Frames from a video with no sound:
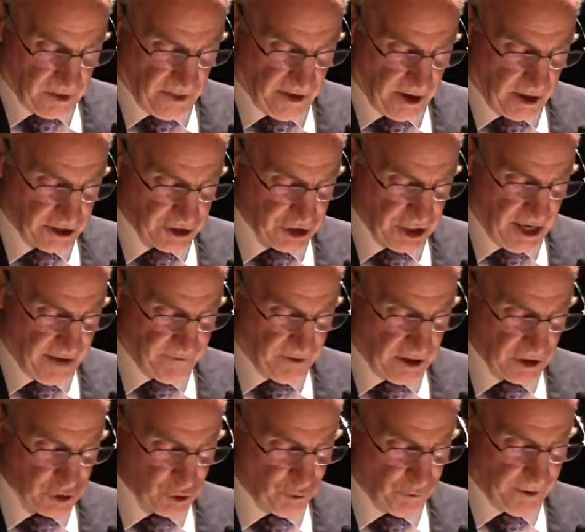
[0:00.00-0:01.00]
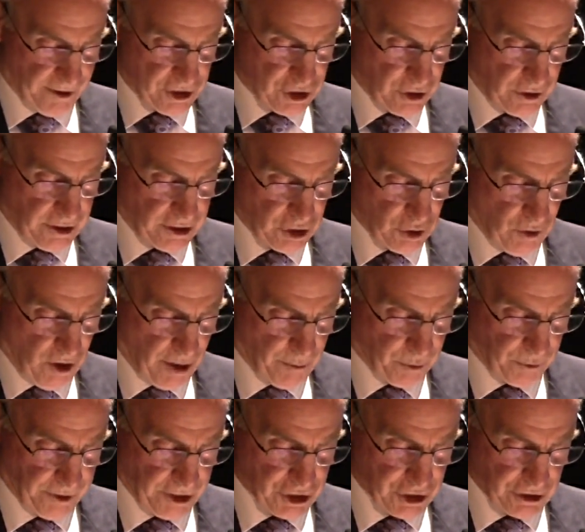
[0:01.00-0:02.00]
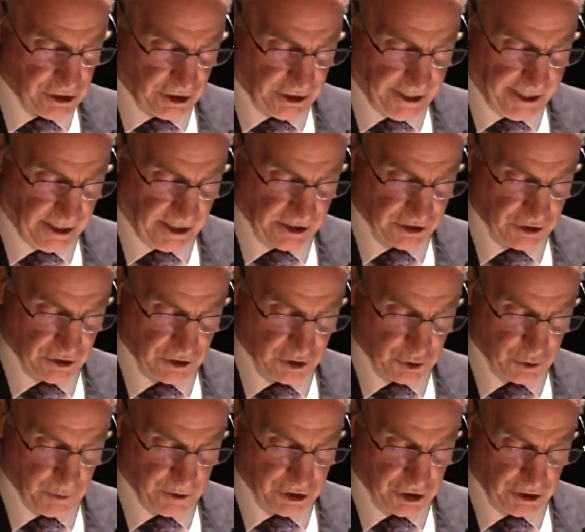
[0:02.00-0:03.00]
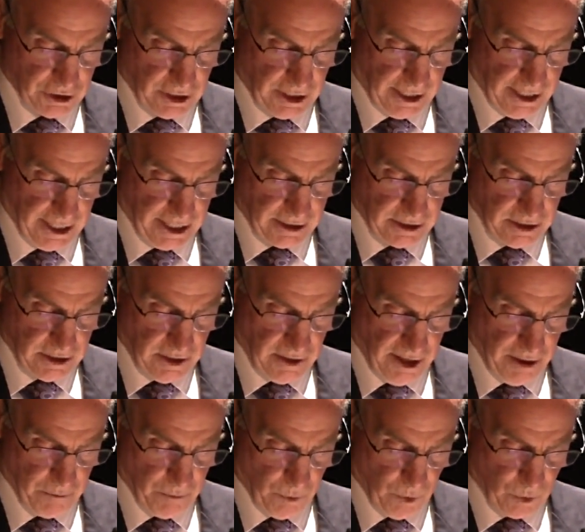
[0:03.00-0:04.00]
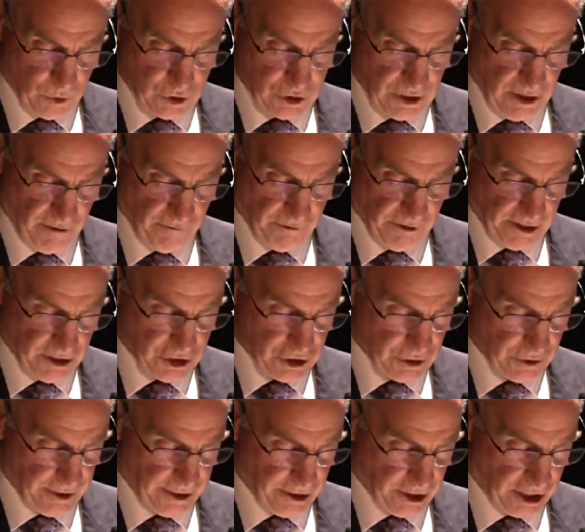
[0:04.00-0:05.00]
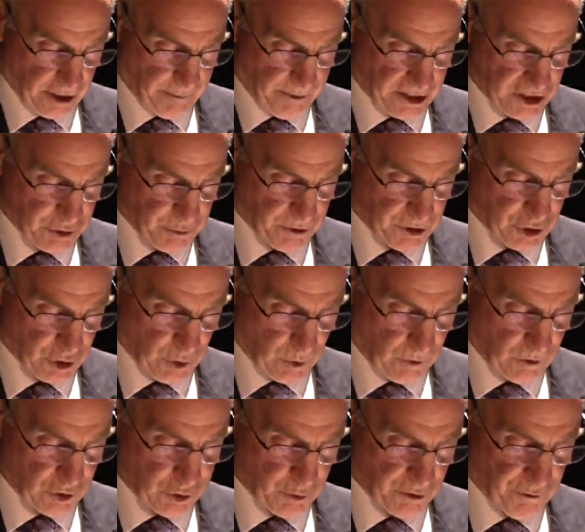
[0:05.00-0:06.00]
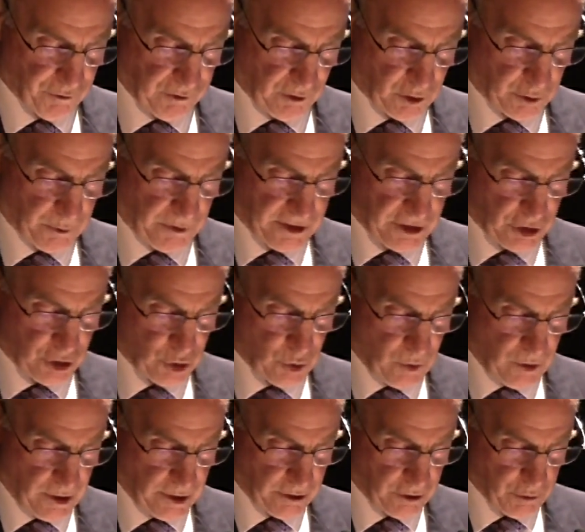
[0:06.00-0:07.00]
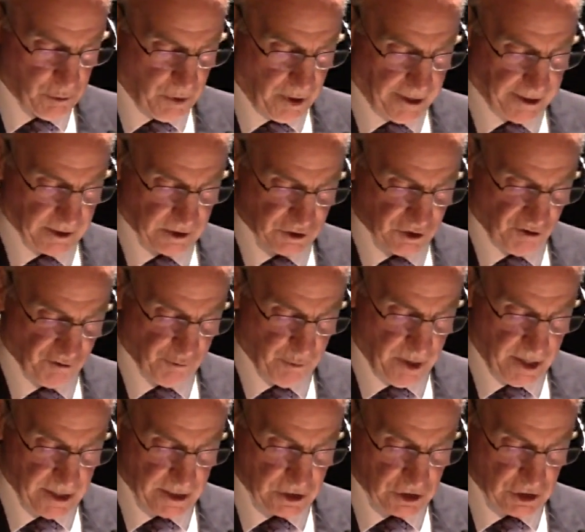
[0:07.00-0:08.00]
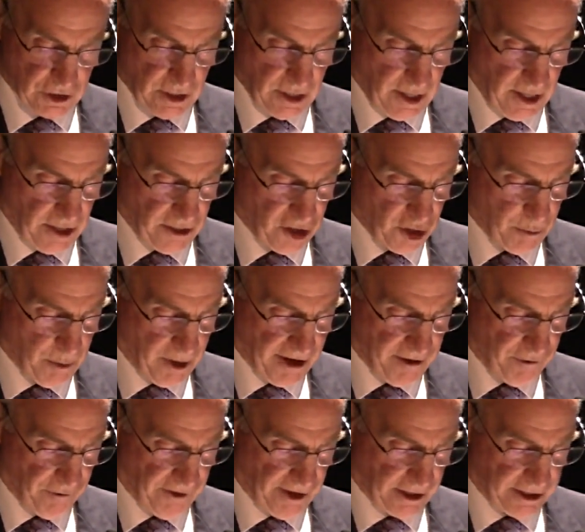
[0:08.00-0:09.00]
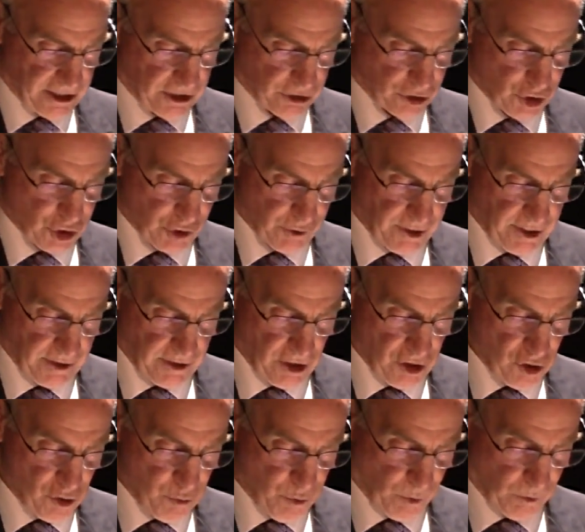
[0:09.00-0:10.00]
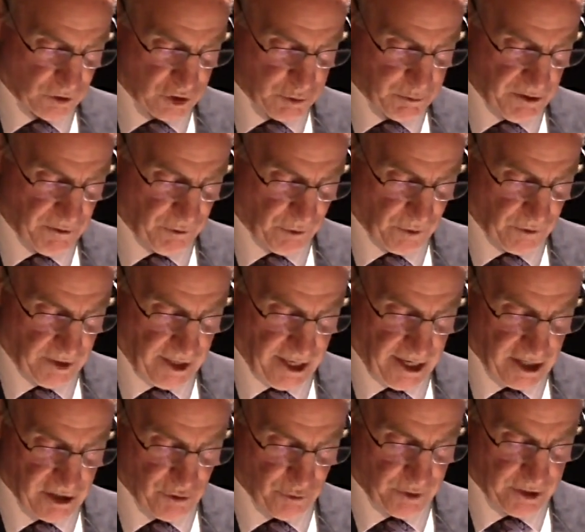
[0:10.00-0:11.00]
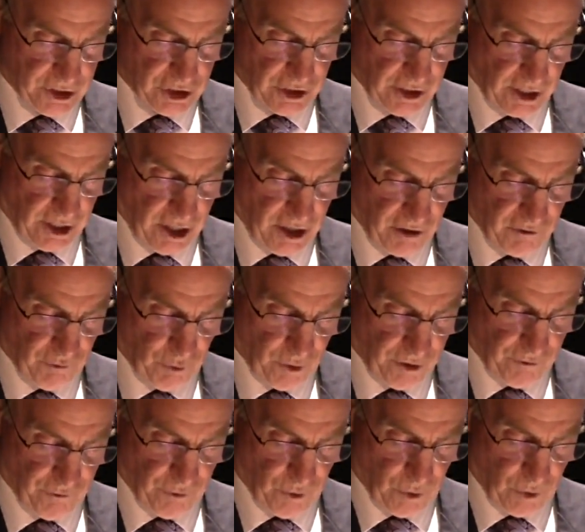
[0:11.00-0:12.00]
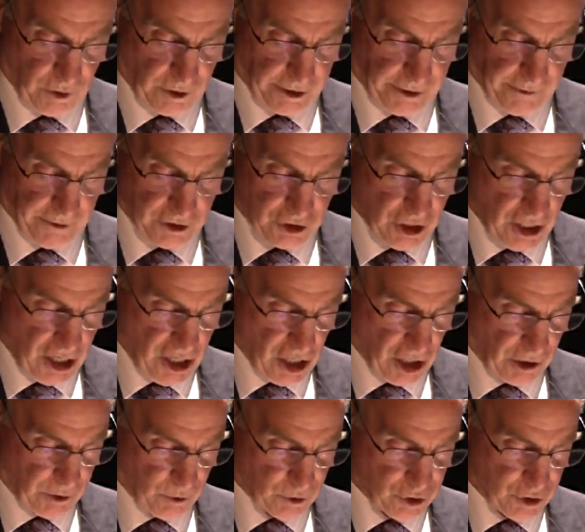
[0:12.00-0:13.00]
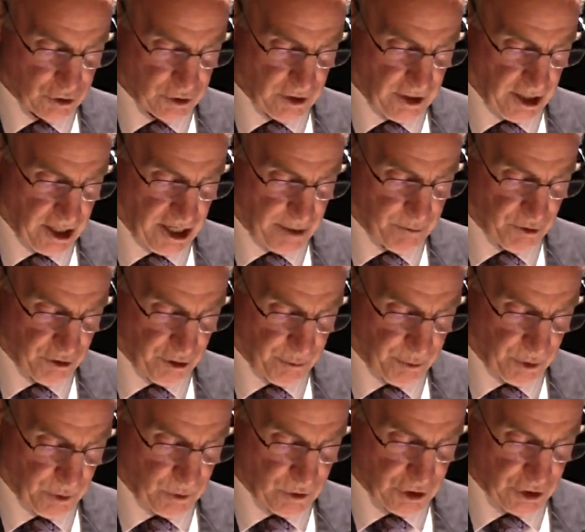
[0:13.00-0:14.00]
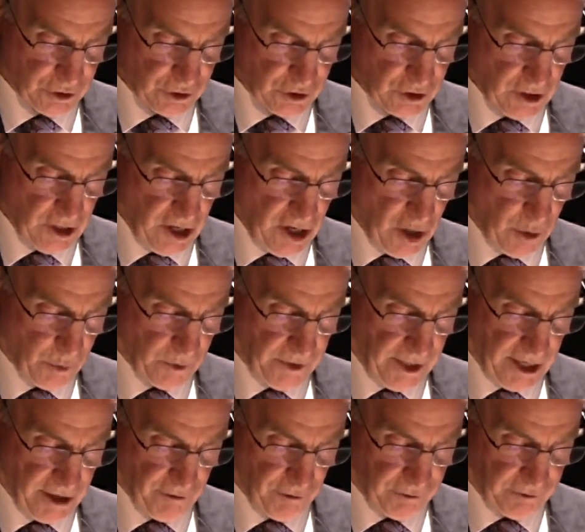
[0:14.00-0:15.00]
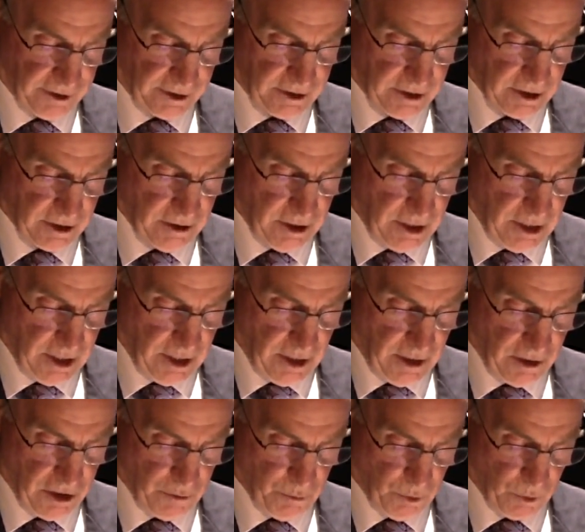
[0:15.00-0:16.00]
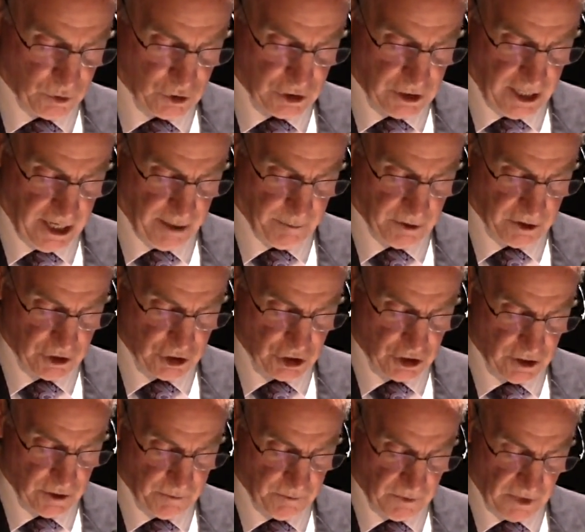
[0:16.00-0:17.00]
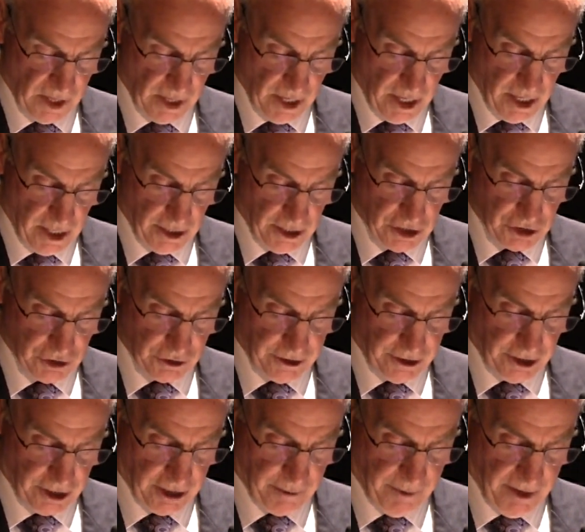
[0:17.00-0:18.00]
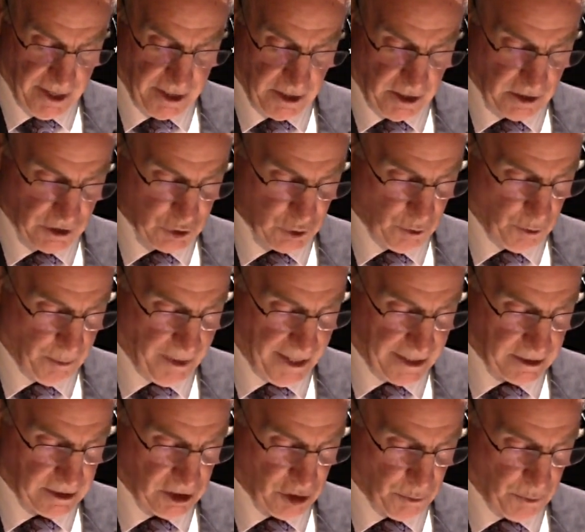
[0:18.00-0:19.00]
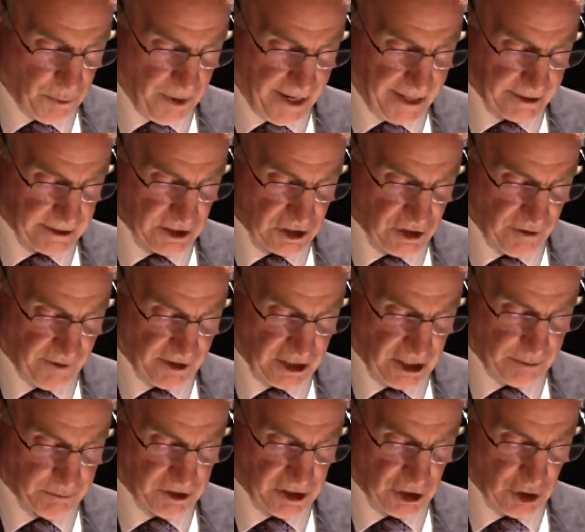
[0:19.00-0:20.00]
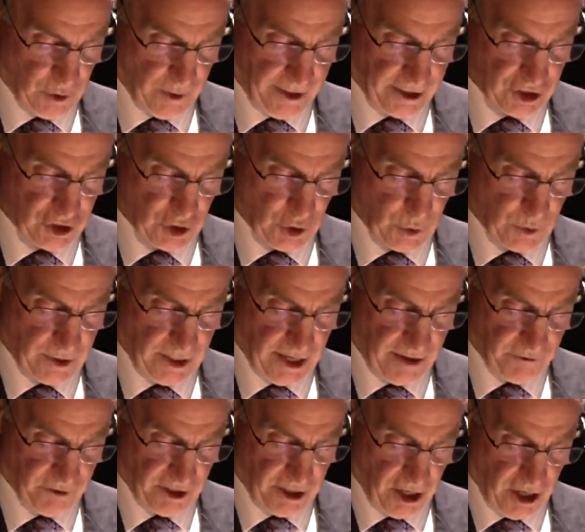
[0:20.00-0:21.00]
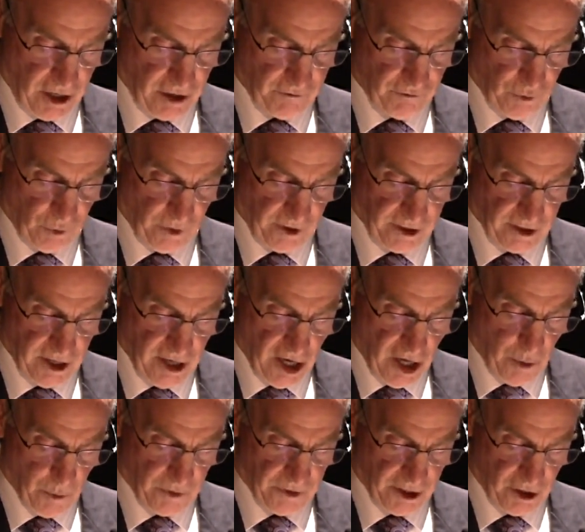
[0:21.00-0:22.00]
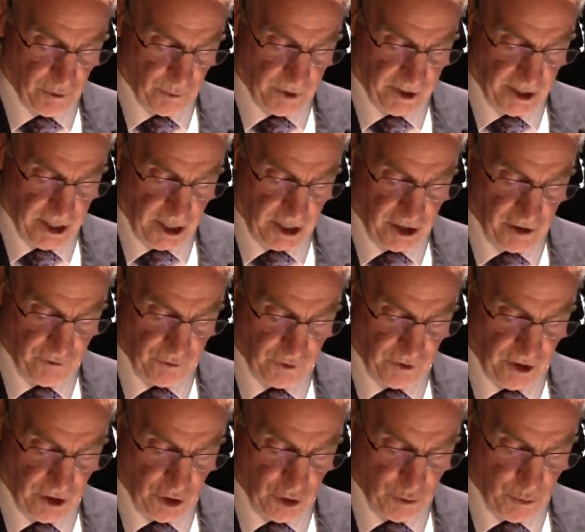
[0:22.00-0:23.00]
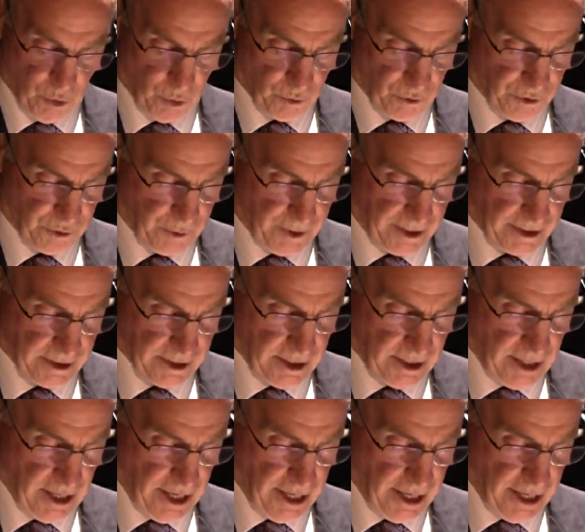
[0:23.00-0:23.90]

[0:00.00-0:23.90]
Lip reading: The RCF also ventured into operational analysis, which indicated that most of Eastern Air Command's patrols were flown within 200 miles of base, thereby failing to strike the U-boats before they had reached the convoy focal areas closer to the harbor approaches, where they inflicted the most damage. Eastern Air Command also abandoned the practice of attempting to escort every convoy without regard for the U-boat threat,